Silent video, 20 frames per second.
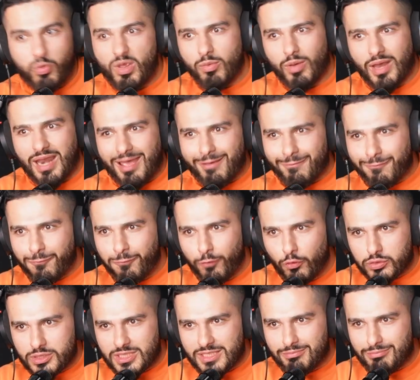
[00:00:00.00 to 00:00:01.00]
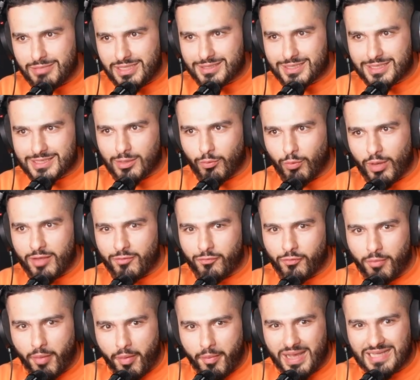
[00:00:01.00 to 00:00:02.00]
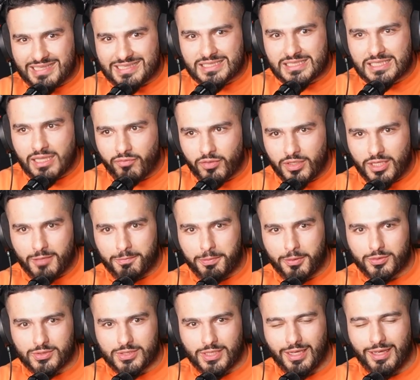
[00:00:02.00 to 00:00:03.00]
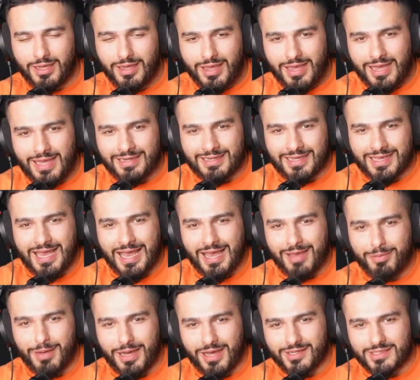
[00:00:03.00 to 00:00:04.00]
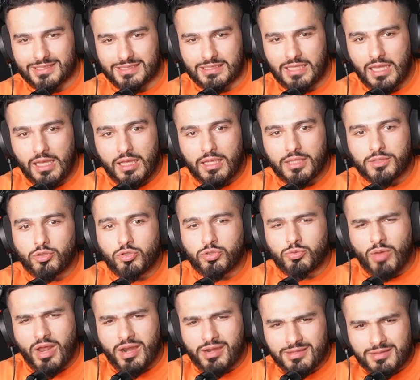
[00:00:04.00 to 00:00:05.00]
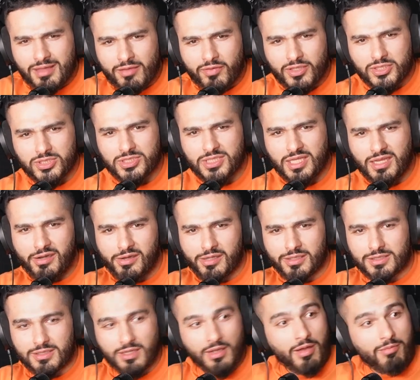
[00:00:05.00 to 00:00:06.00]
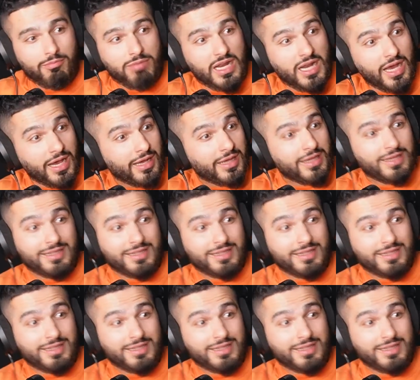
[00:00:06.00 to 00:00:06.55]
were like 40 meters away from about 7 hippos. Yeah, and the guy behind us says, "Don't worry, they're vegetarians, brother."